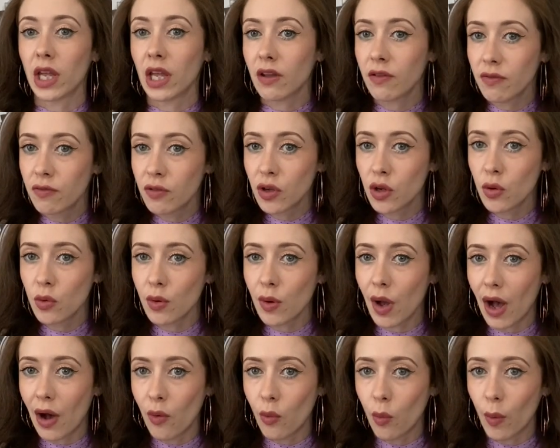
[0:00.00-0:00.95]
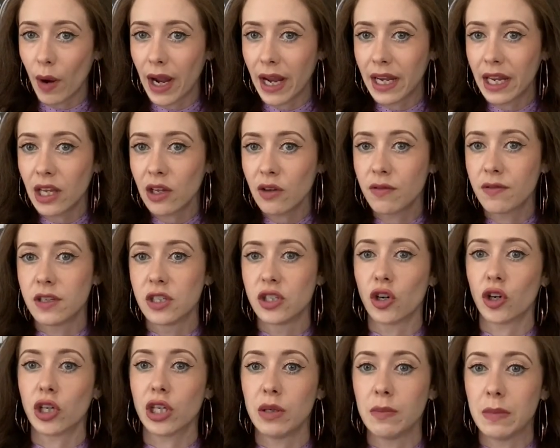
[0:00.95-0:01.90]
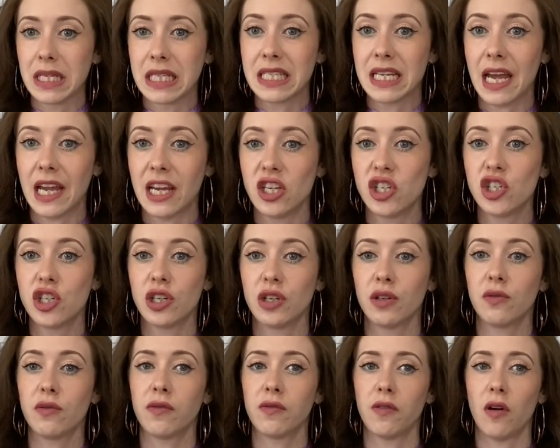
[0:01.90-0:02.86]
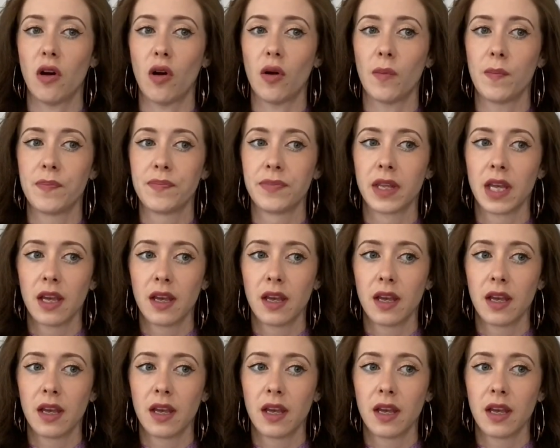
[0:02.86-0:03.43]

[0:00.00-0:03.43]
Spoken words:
if you are waiting for documentation from